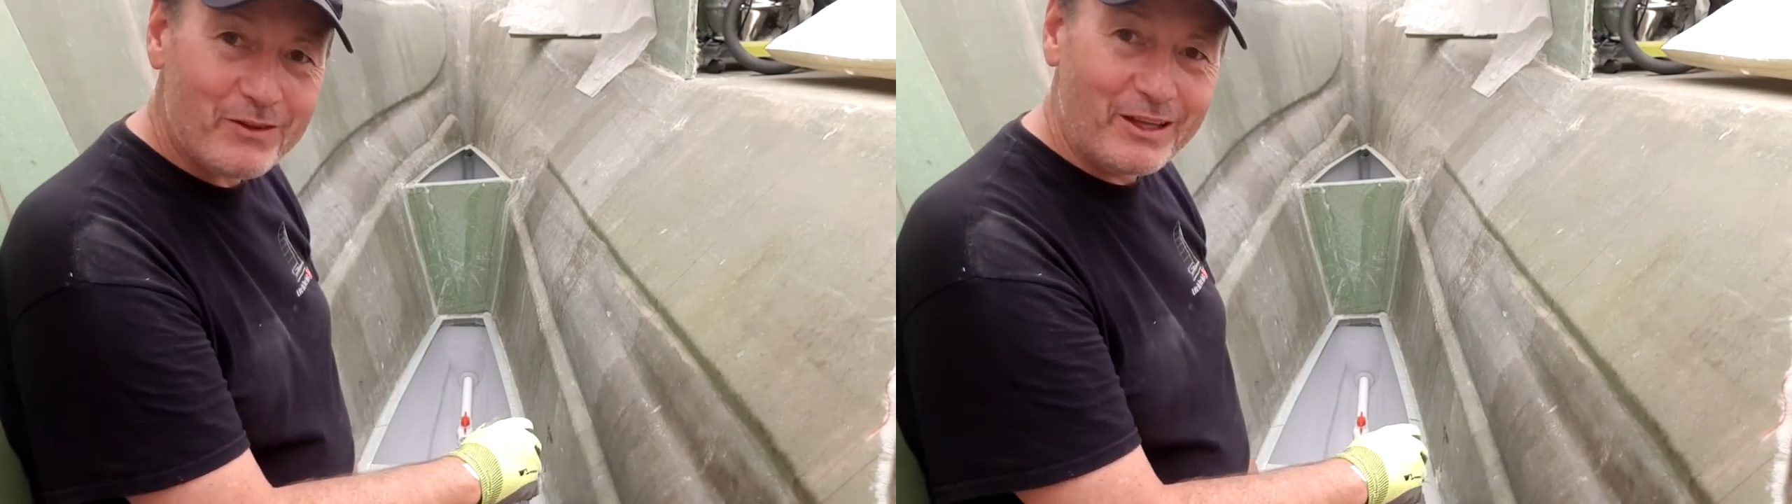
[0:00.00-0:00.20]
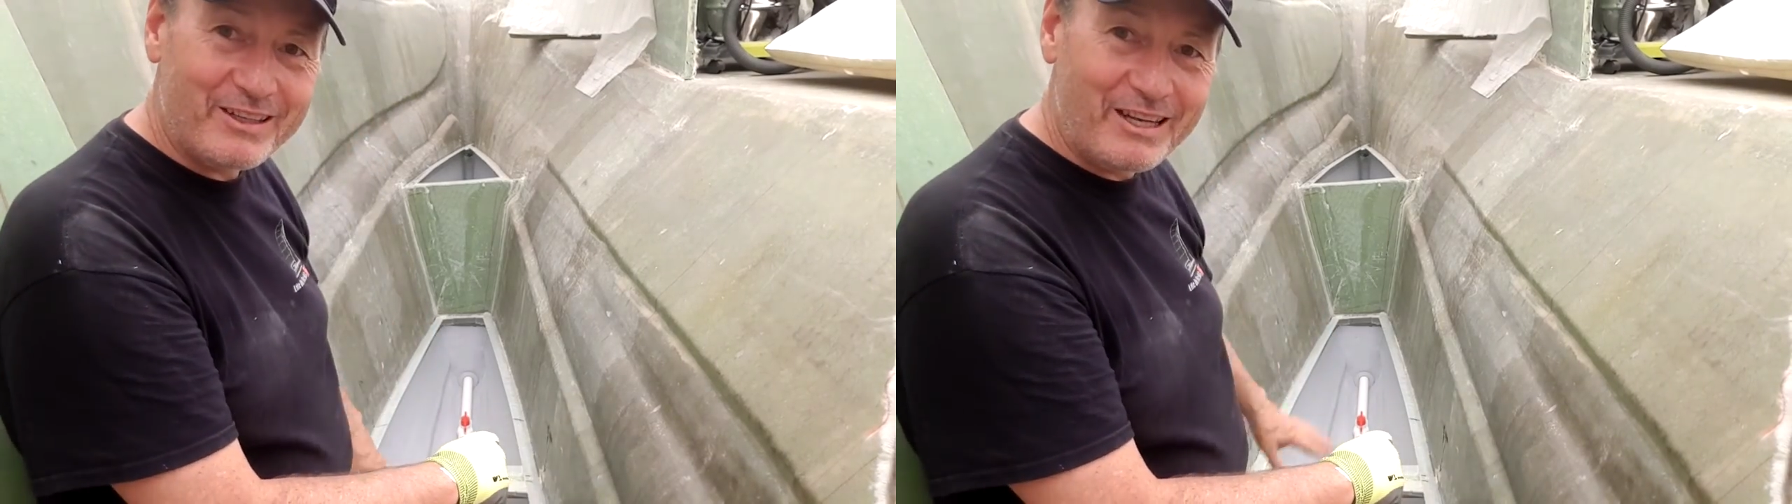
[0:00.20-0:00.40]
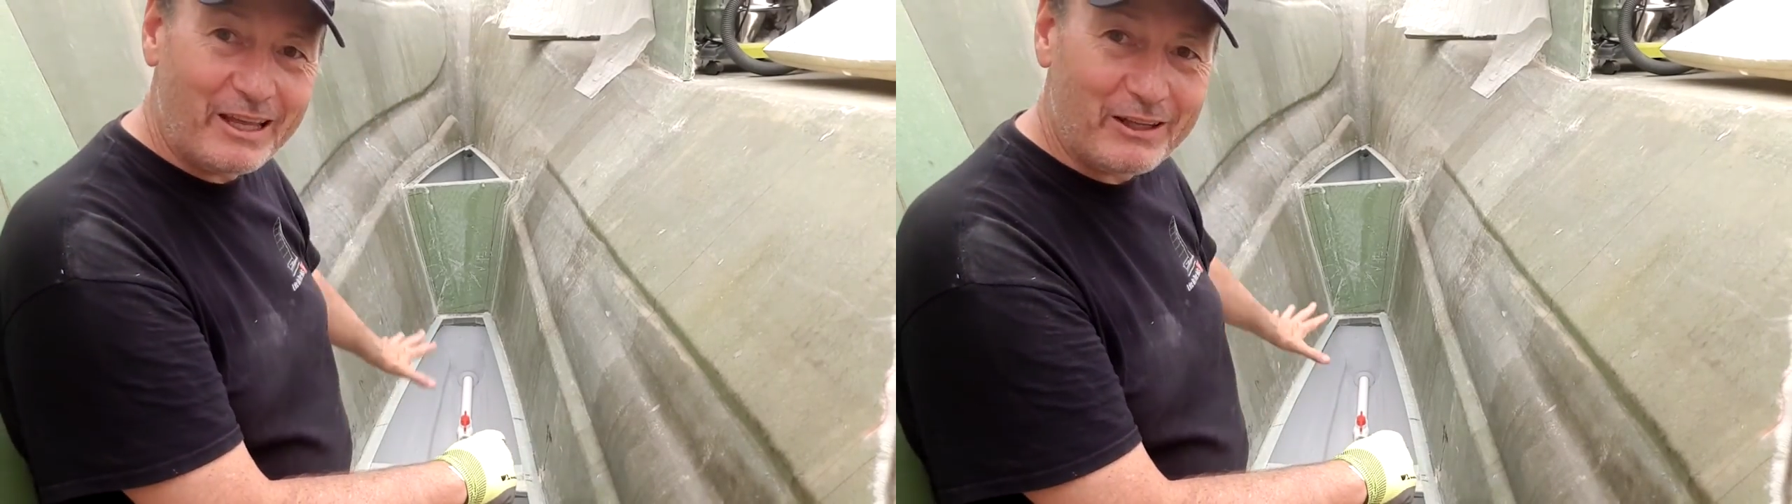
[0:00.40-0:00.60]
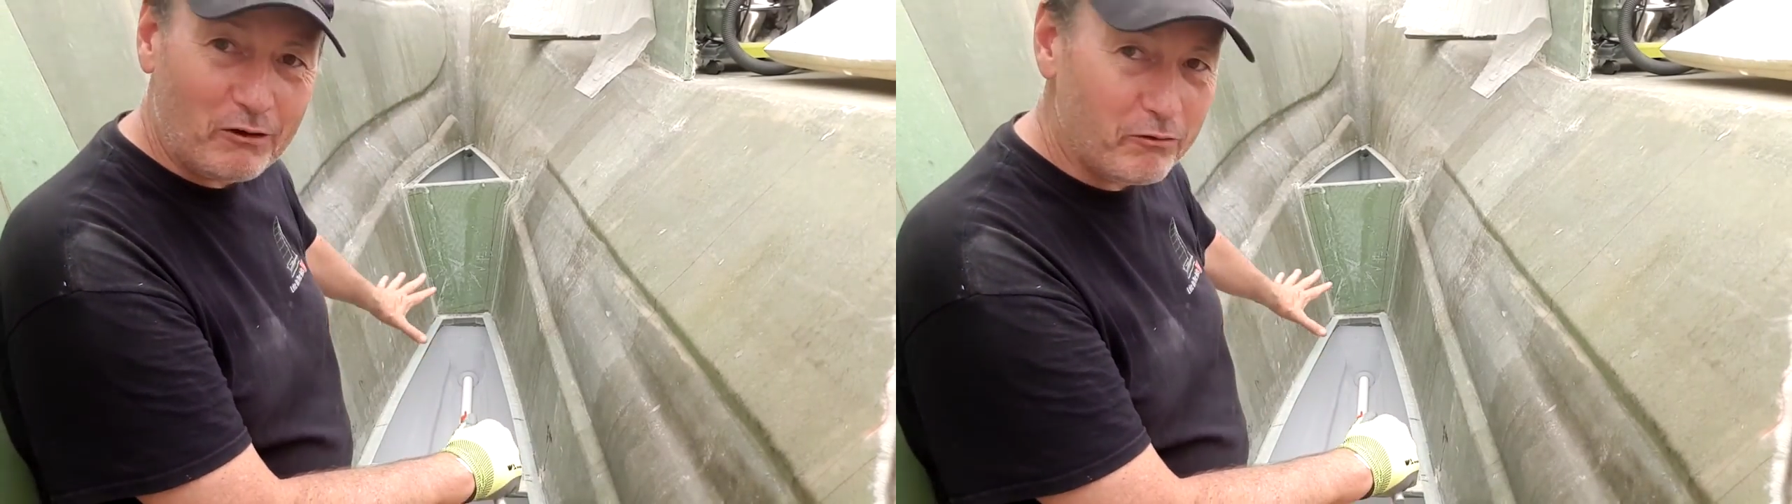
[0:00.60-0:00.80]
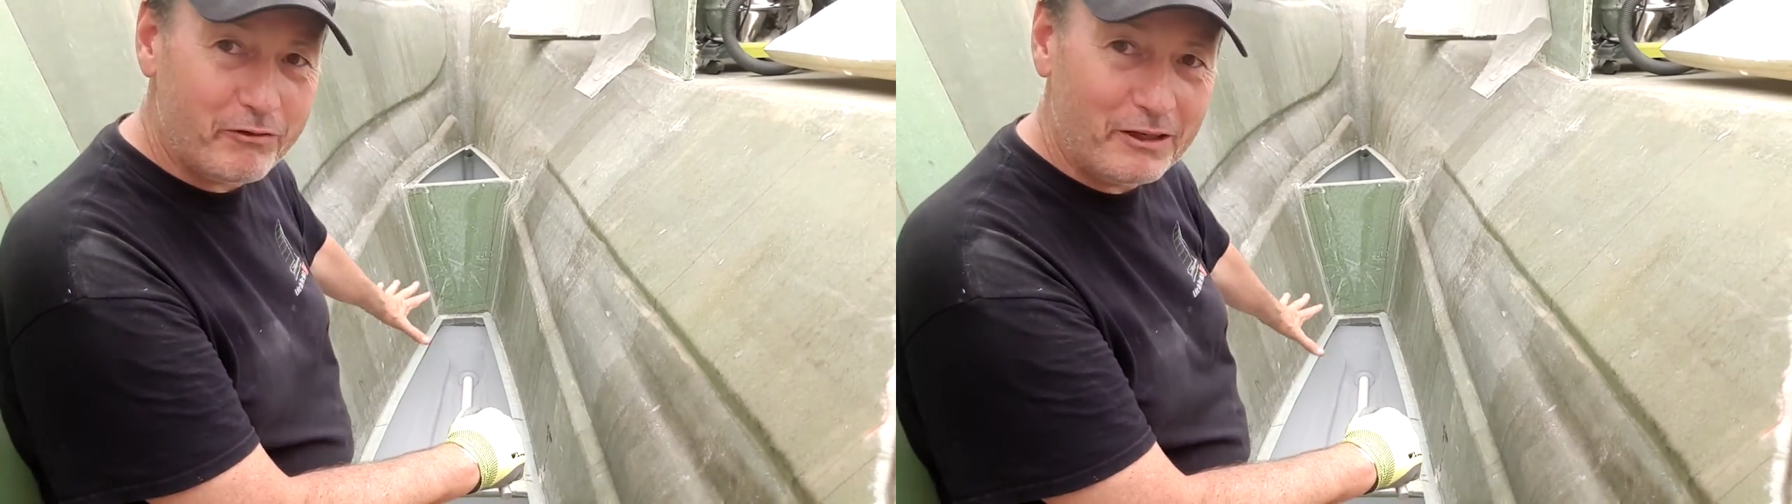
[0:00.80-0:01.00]
that now that
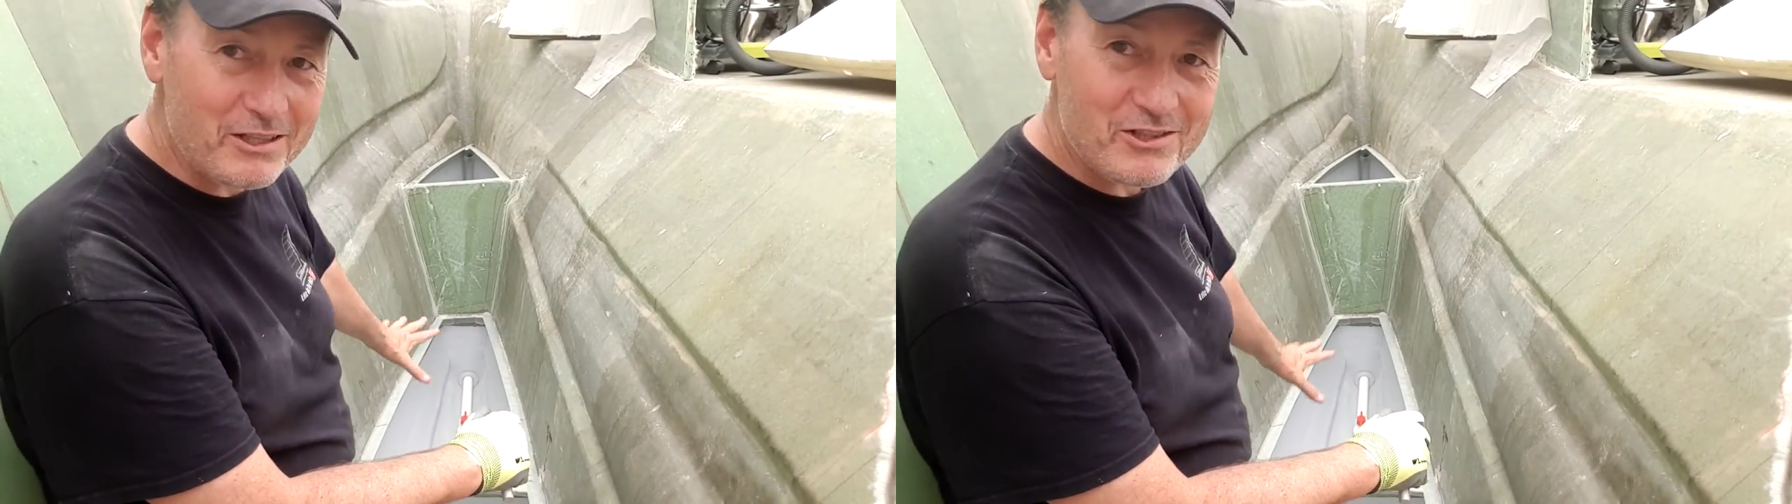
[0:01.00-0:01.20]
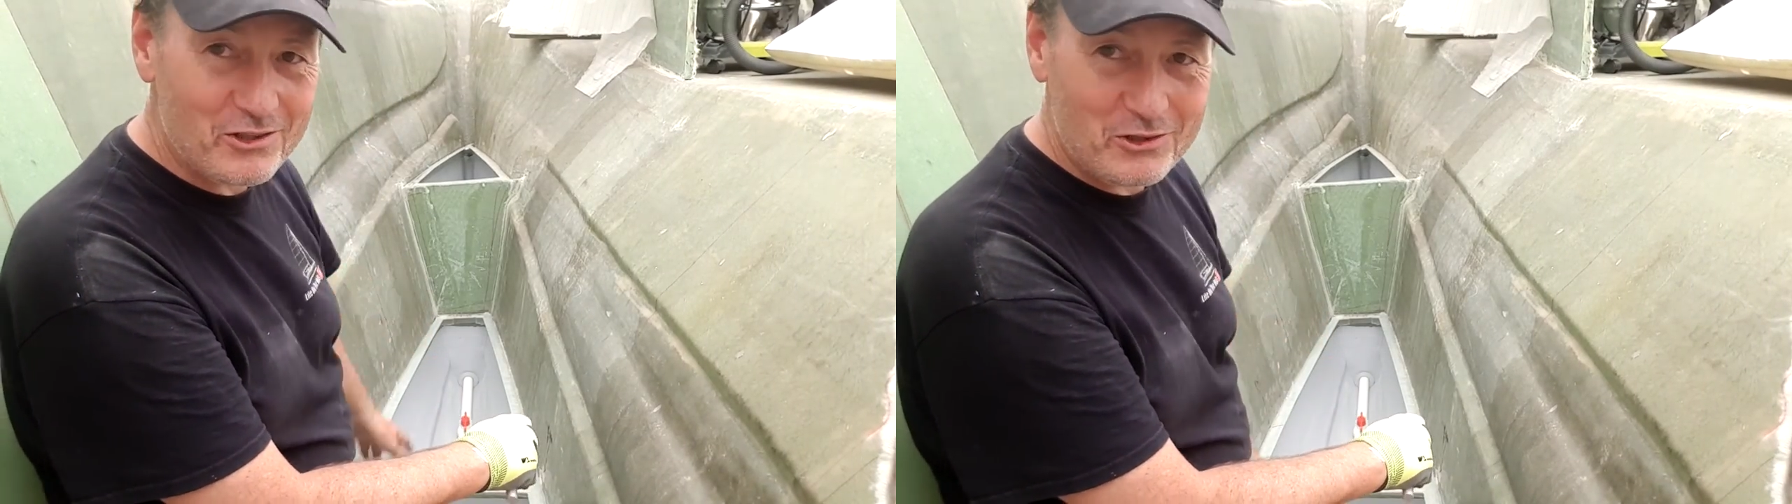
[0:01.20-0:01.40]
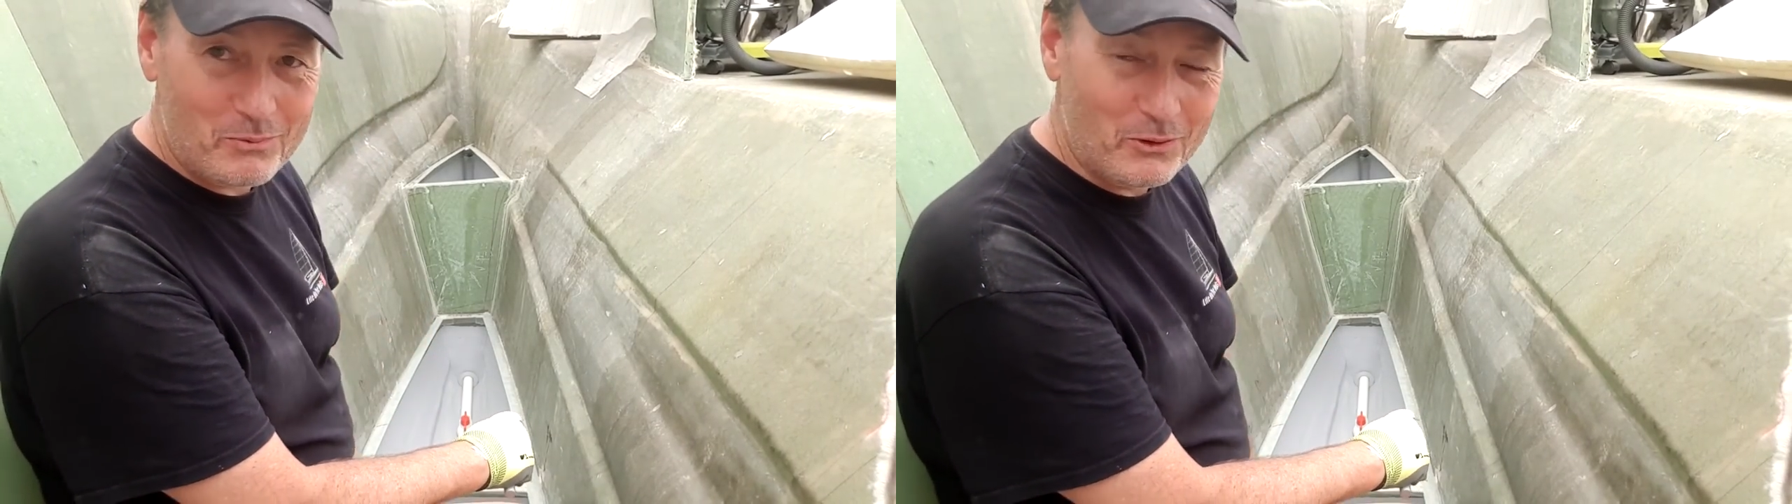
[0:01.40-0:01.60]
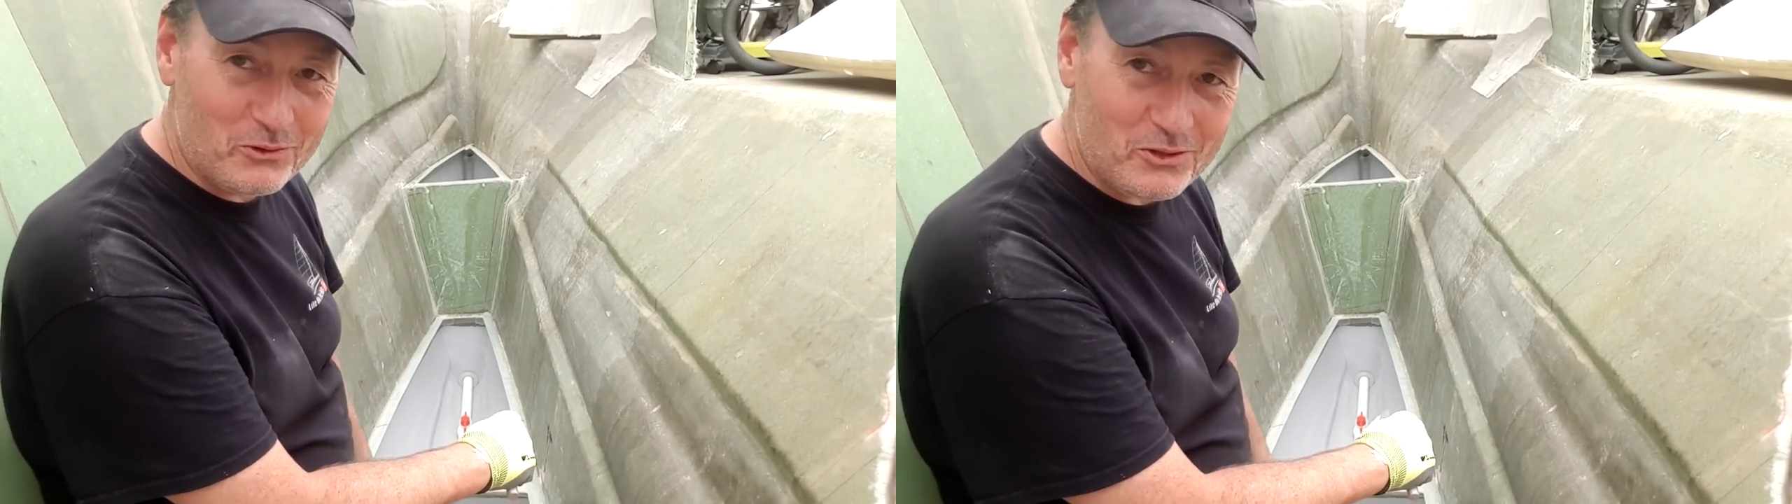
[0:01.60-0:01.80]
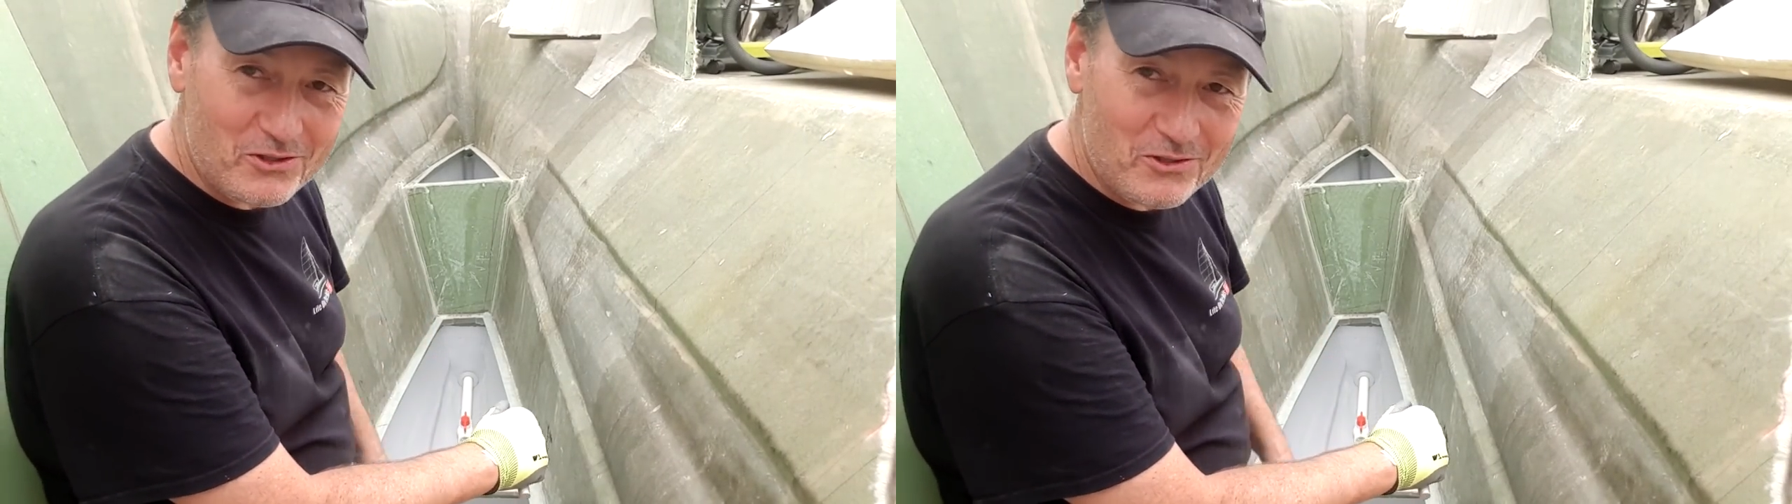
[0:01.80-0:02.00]
I've finished these
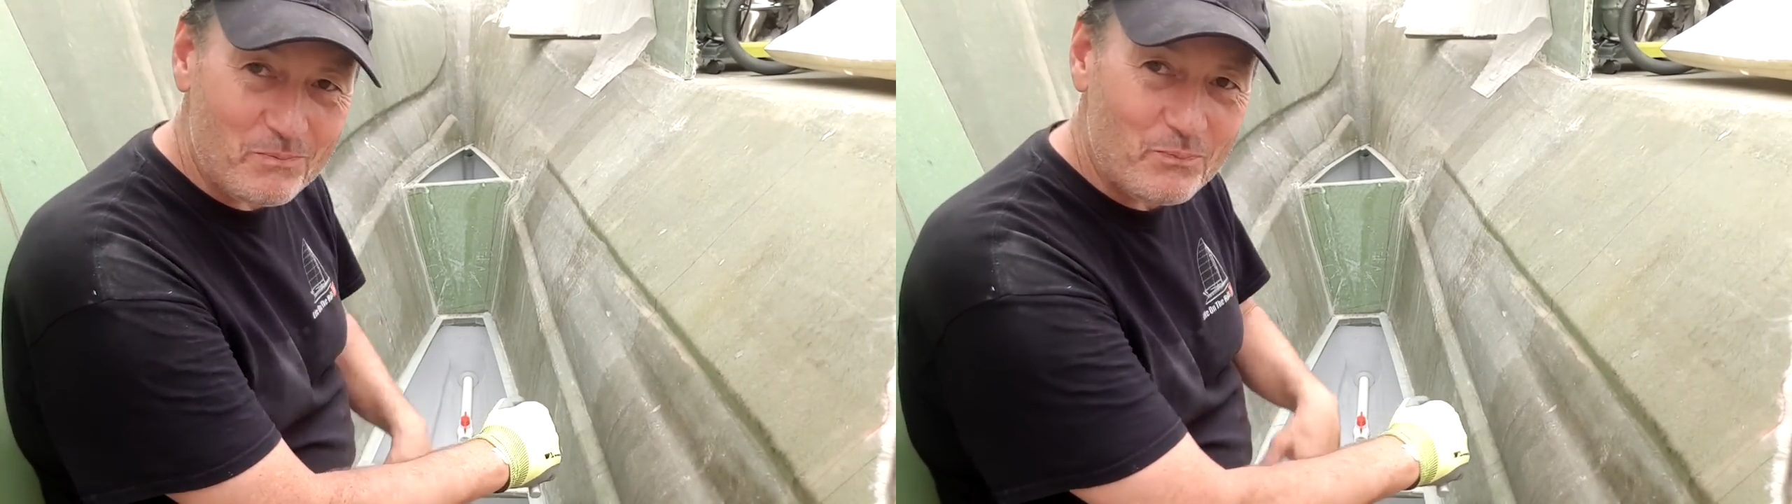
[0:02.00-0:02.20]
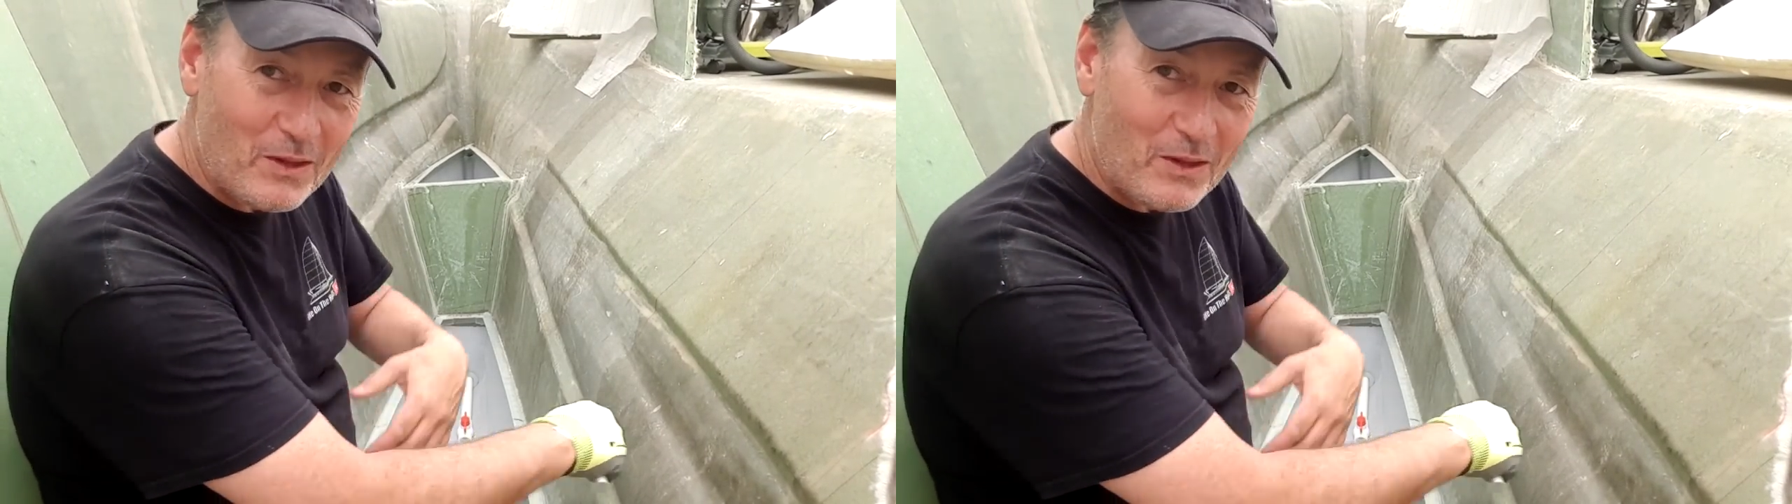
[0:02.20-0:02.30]
bilges,